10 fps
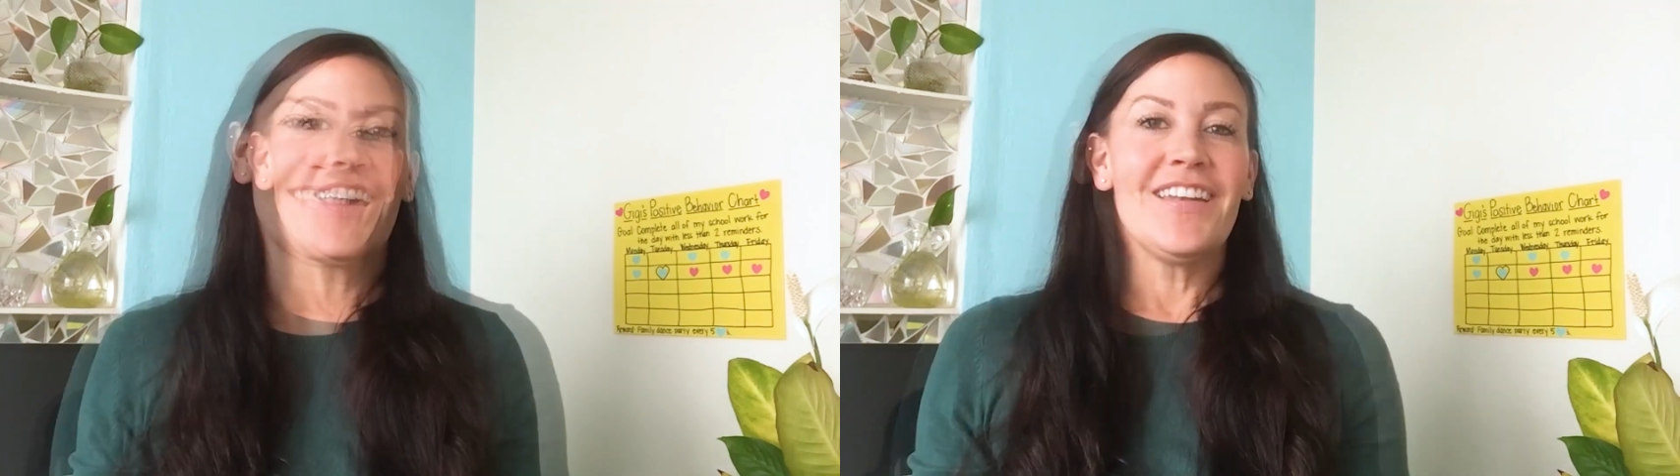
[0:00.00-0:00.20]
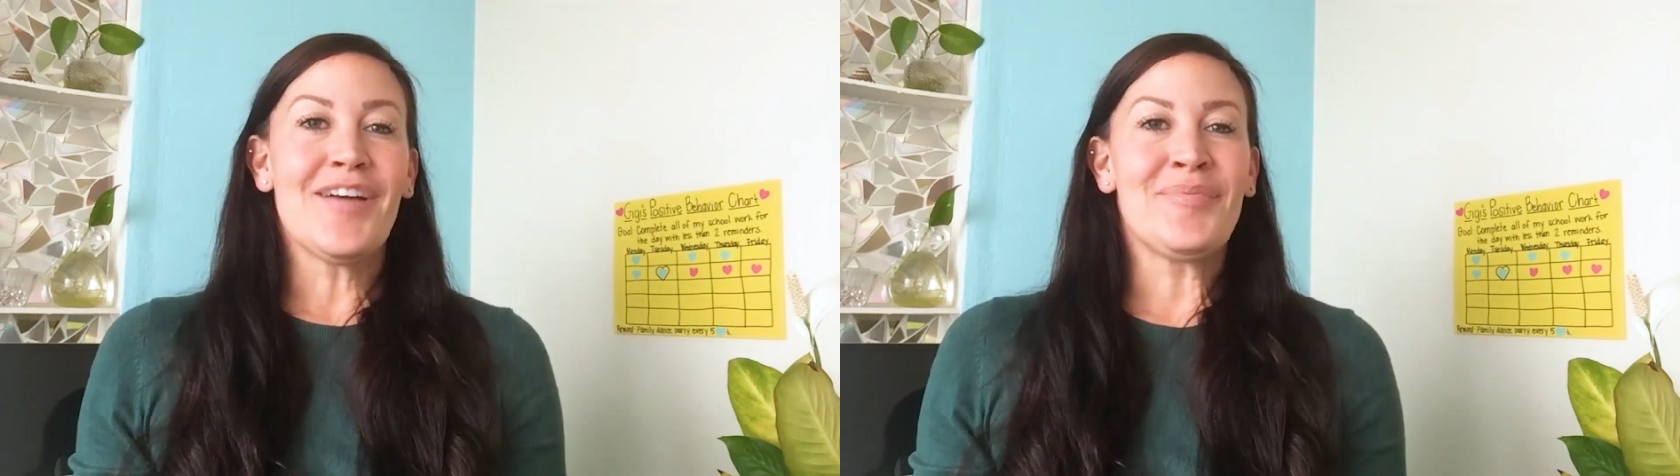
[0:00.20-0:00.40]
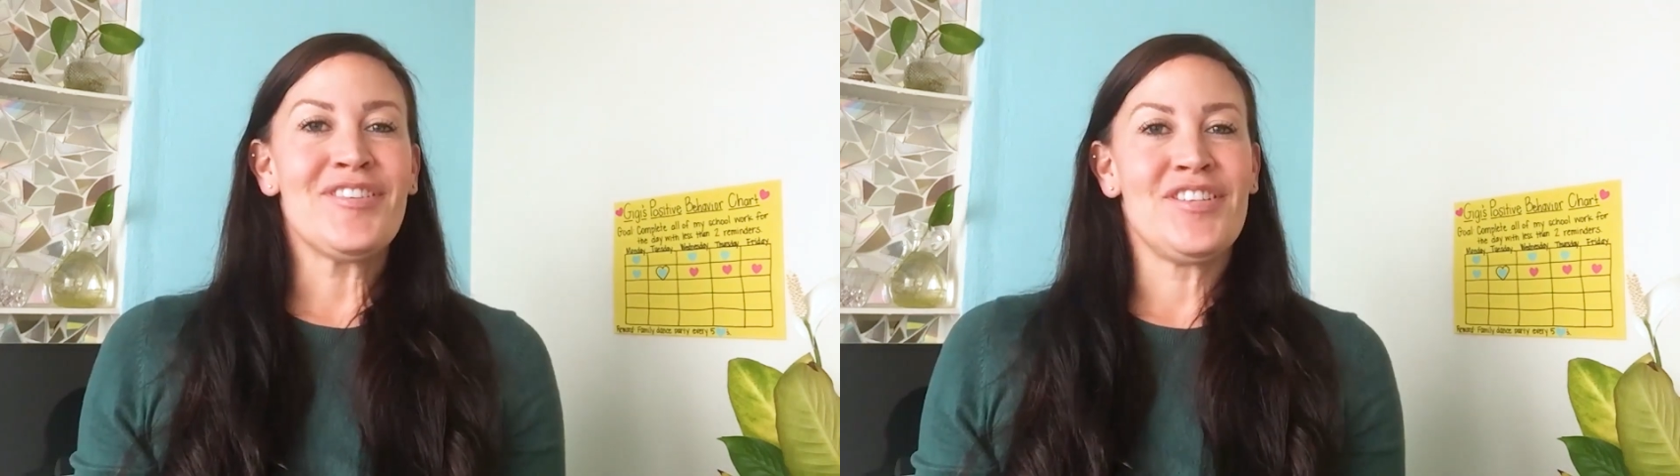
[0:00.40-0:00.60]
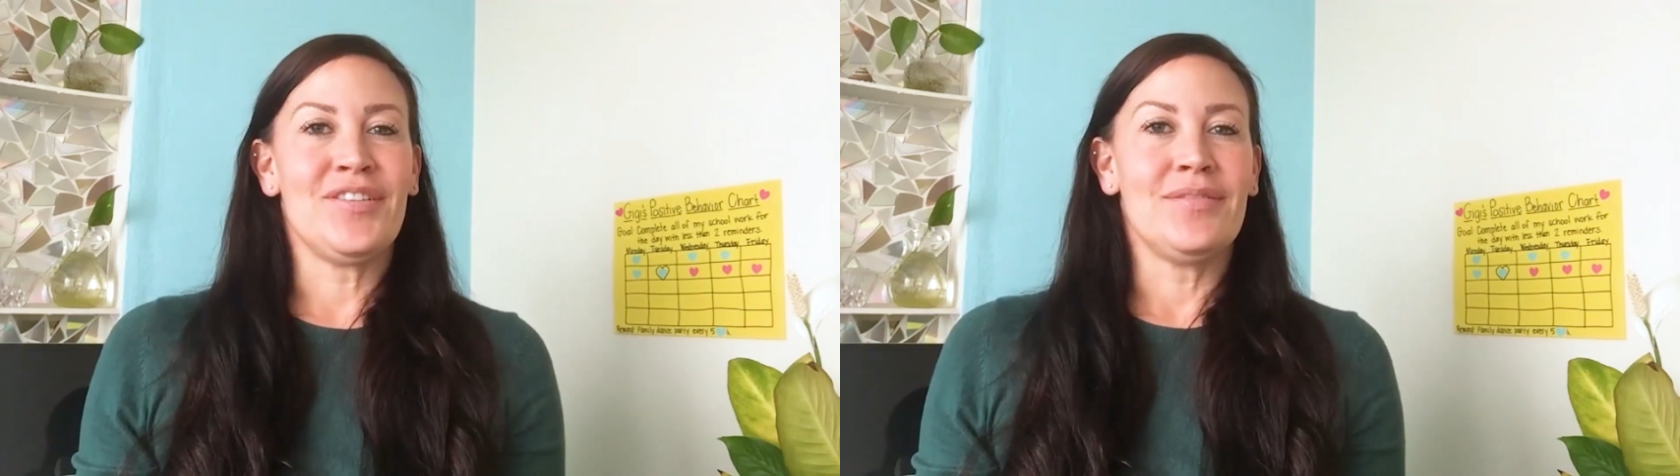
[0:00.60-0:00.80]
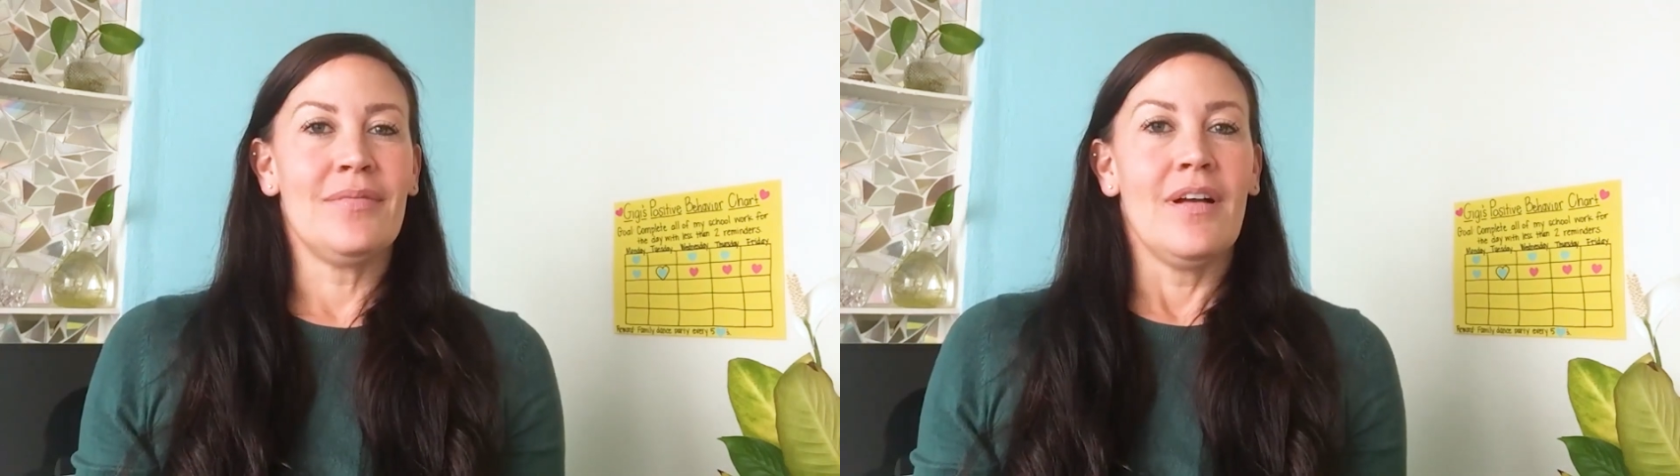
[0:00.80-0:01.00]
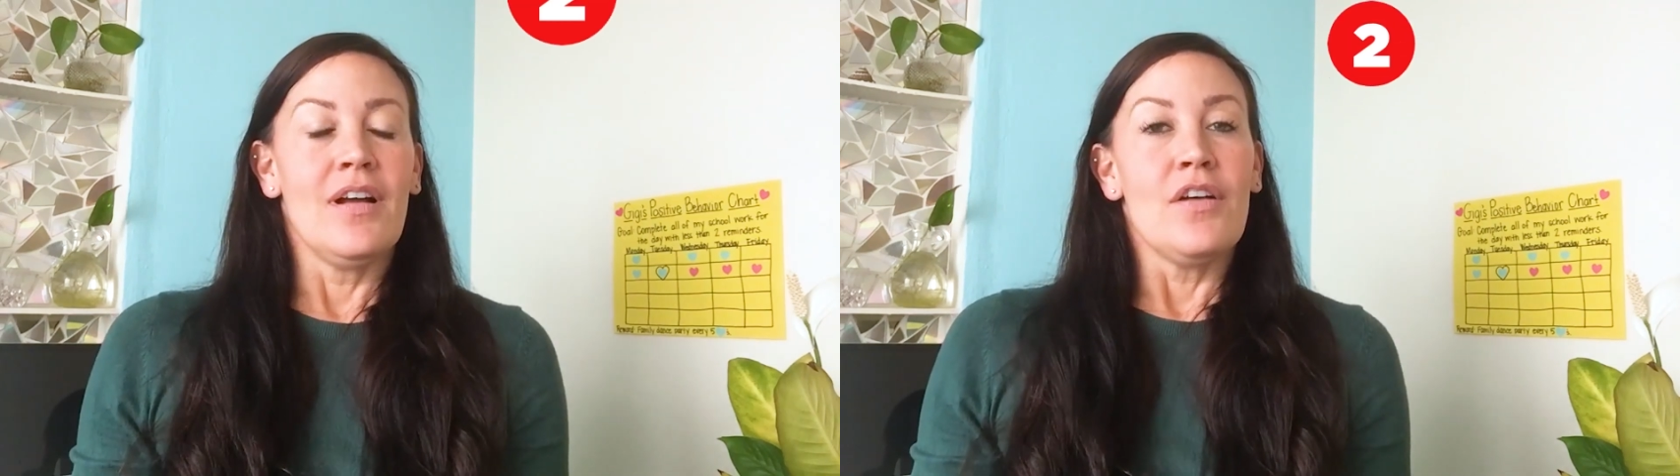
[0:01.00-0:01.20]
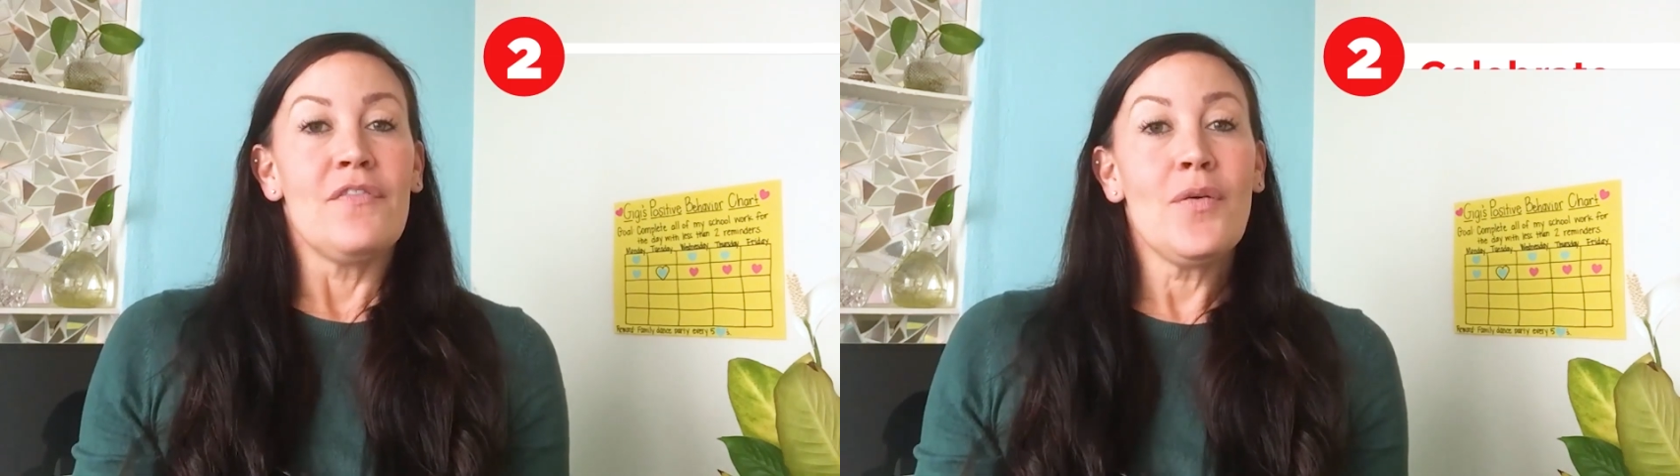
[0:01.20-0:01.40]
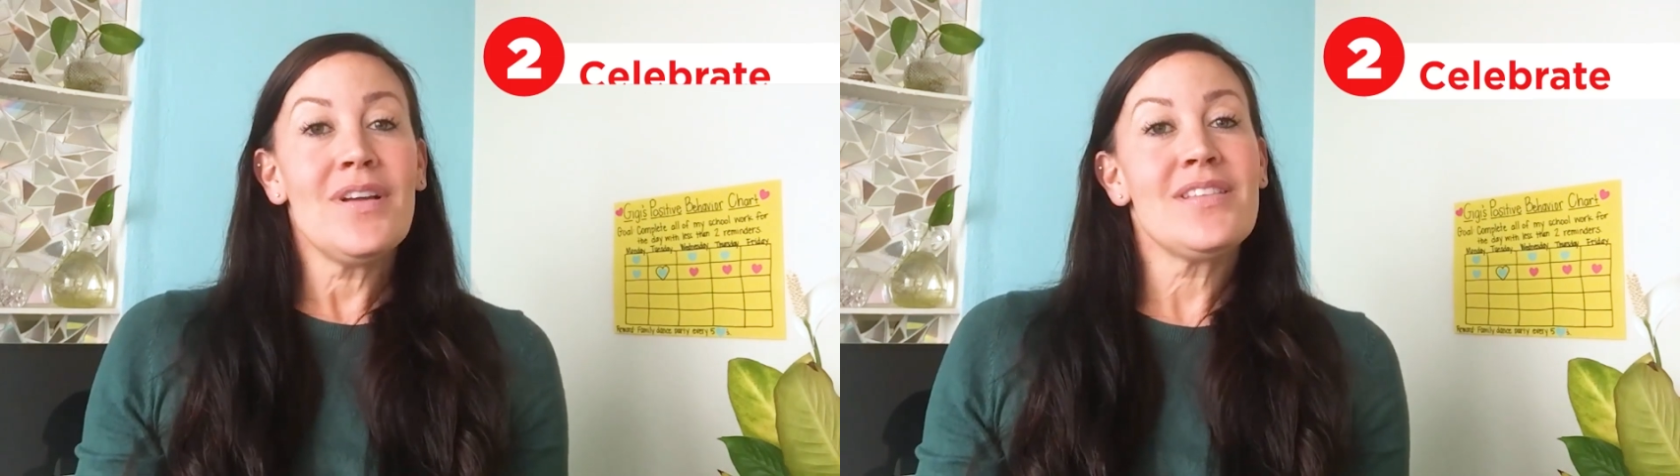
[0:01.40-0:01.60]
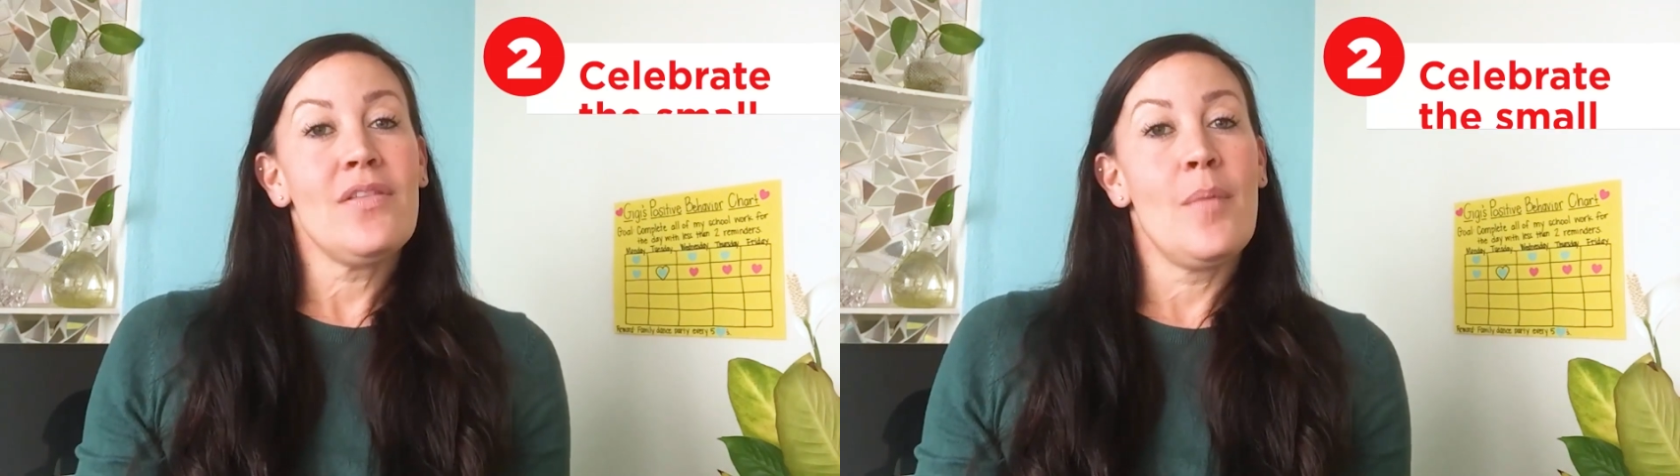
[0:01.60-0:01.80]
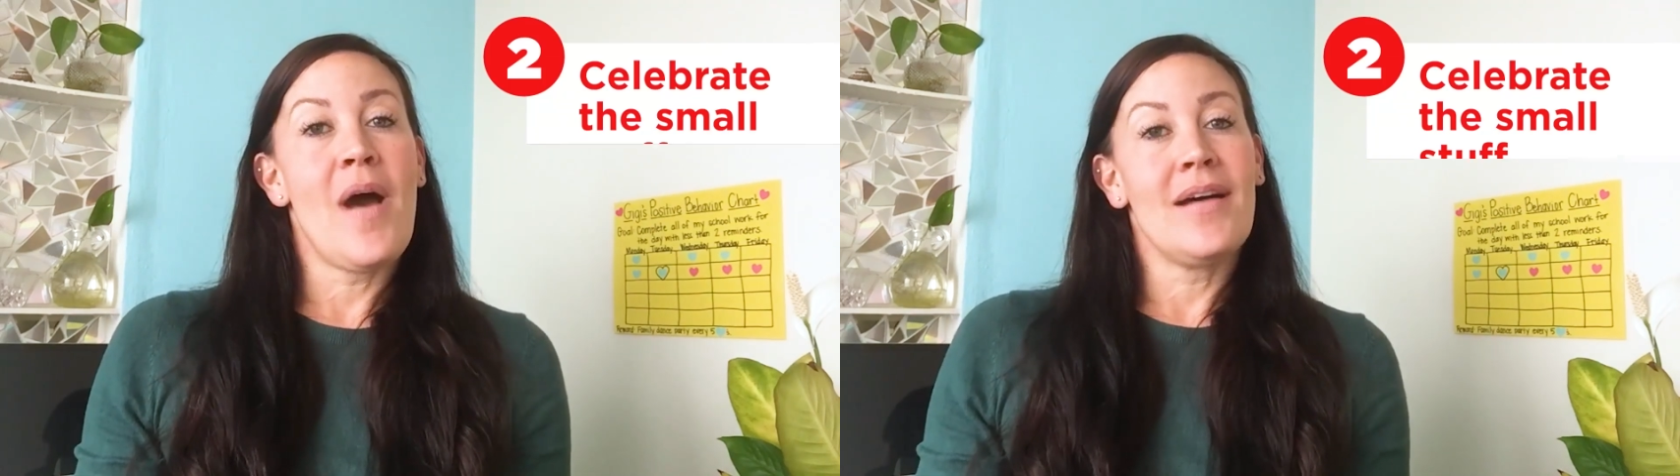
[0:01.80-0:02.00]
Number 2, focus
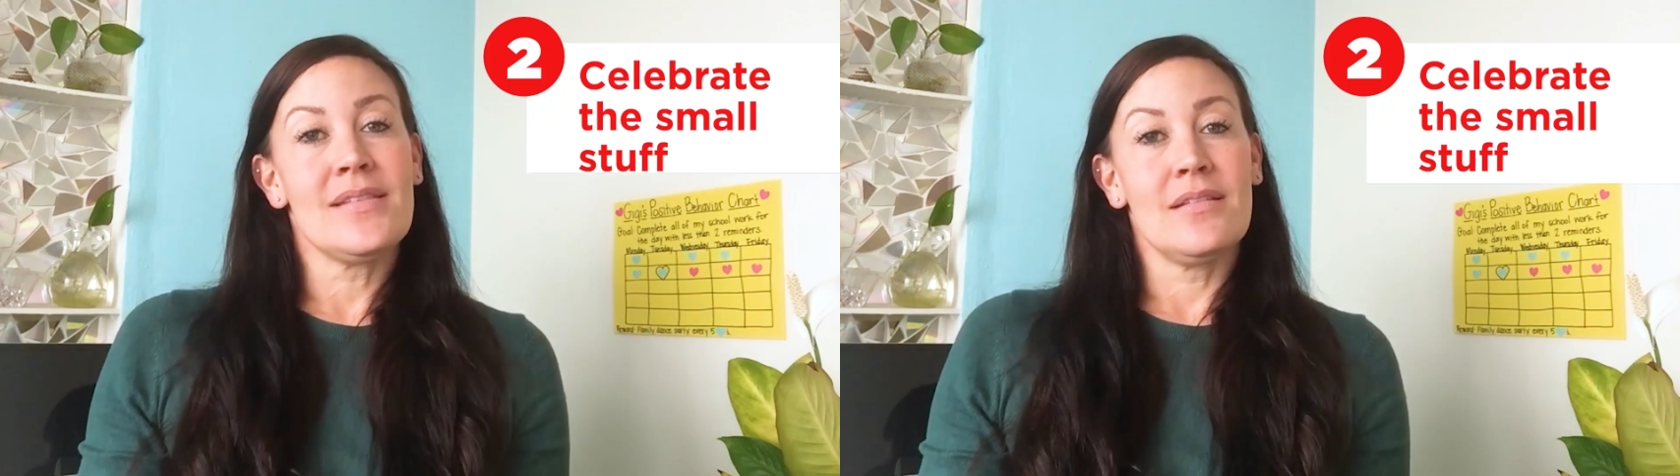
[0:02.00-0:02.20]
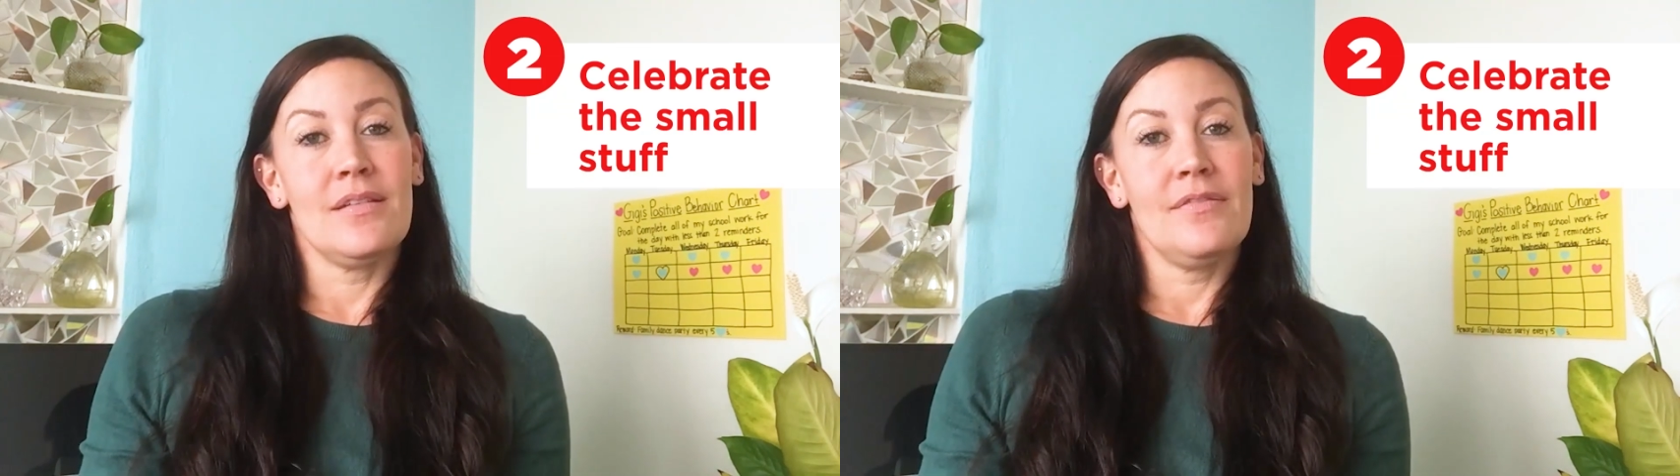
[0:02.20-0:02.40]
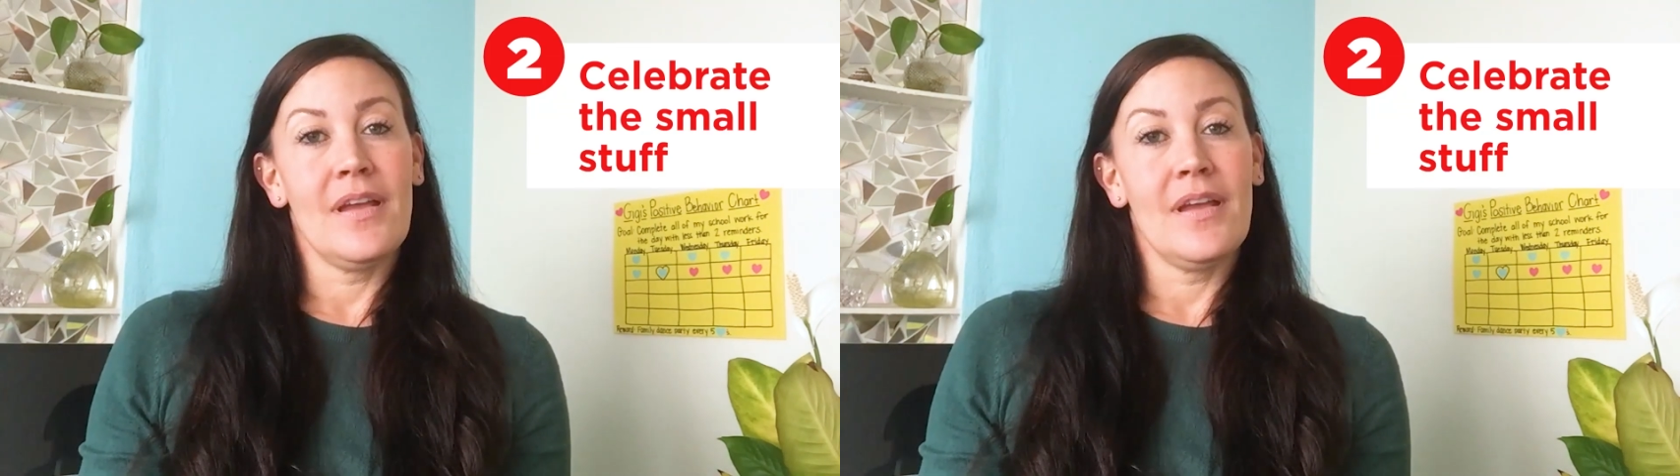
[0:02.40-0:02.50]
on the positive